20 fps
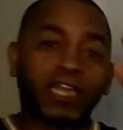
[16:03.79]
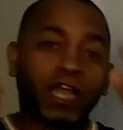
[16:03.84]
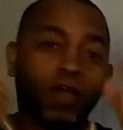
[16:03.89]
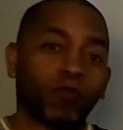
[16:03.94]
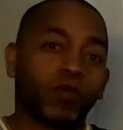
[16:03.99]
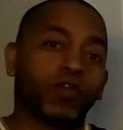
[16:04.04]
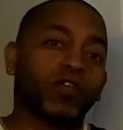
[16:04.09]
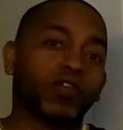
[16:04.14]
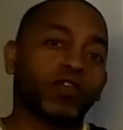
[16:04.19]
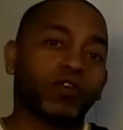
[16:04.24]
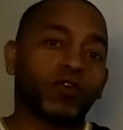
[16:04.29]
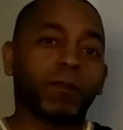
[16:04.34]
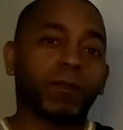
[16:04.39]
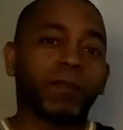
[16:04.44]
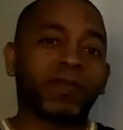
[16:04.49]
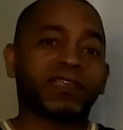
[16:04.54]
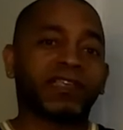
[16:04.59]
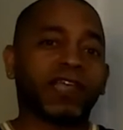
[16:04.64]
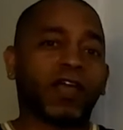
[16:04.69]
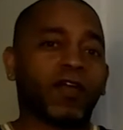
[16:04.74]
That way you
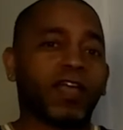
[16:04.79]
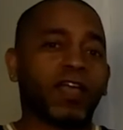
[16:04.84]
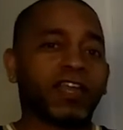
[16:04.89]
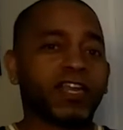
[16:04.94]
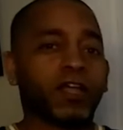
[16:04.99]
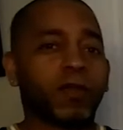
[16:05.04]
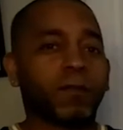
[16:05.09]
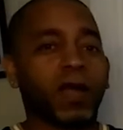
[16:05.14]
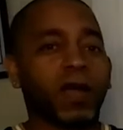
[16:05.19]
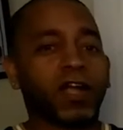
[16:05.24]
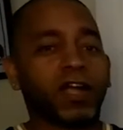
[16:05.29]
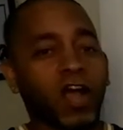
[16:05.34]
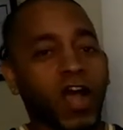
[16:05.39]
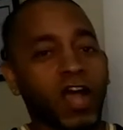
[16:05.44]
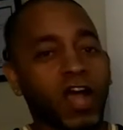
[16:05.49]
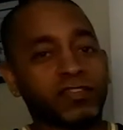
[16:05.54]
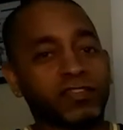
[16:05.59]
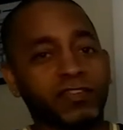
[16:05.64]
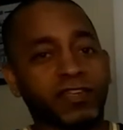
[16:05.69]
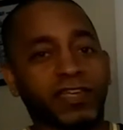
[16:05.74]
don't miss out any of my
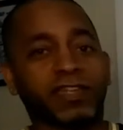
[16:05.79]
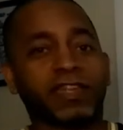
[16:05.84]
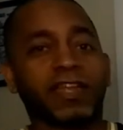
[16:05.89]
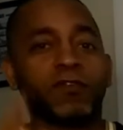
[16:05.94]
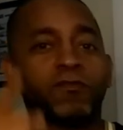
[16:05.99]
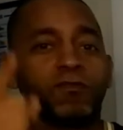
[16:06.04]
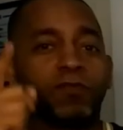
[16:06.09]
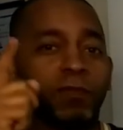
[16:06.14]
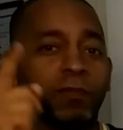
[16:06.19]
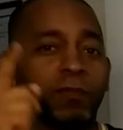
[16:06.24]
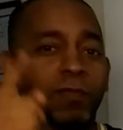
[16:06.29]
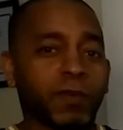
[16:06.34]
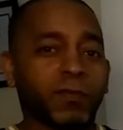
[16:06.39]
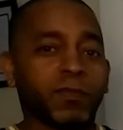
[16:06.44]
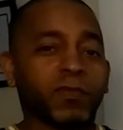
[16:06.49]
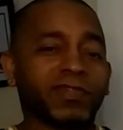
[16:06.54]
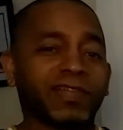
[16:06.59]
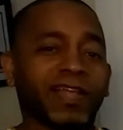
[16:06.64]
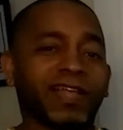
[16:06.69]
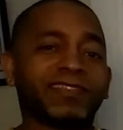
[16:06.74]
content.
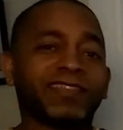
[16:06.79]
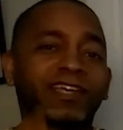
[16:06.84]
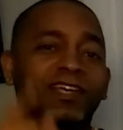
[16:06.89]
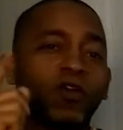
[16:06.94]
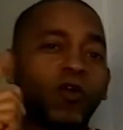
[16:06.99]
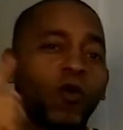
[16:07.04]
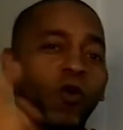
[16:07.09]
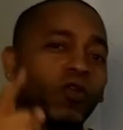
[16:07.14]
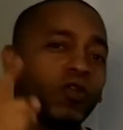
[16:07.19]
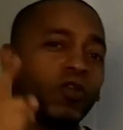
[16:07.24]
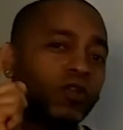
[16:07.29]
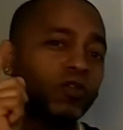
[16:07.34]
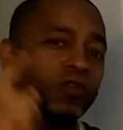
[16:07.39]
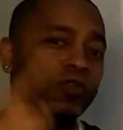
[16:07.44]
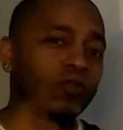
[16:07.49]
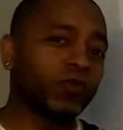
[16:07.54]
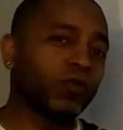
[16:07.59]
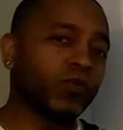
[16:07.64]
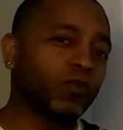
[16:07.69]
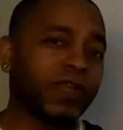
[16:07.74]
Remember, that's a Call
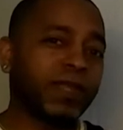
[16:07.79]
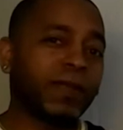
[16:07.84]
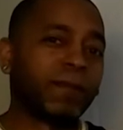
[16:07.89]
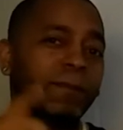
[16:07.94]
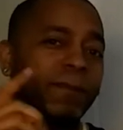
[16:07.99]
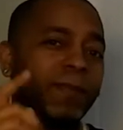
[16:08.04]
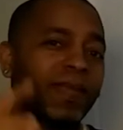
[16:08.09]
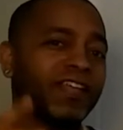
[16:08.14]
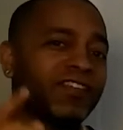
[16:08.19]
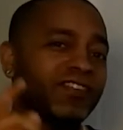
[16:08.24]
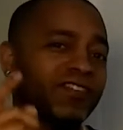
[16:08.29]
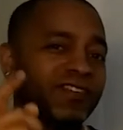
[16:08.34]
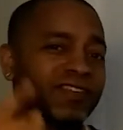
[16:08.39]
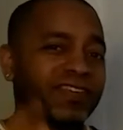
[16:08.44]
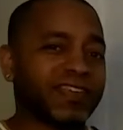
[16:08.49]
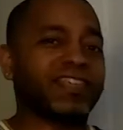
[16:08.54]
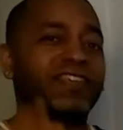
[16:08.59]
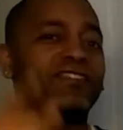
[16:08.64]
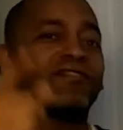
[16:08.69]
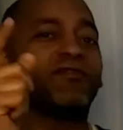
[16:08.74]
of Duty
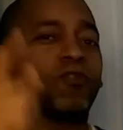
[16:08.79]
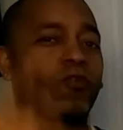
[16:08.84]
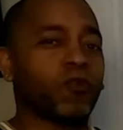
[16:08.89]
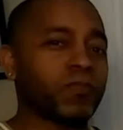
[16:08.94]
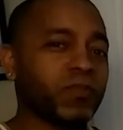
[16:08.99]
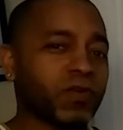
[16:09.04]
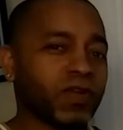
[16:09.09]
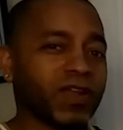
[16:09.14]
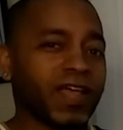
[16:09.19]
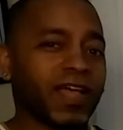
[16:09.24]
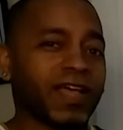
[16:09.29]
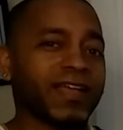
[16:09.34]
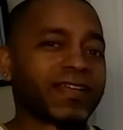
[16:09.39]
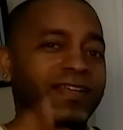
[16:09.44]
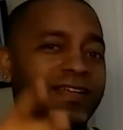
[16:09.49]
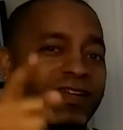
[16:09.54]
major key formula.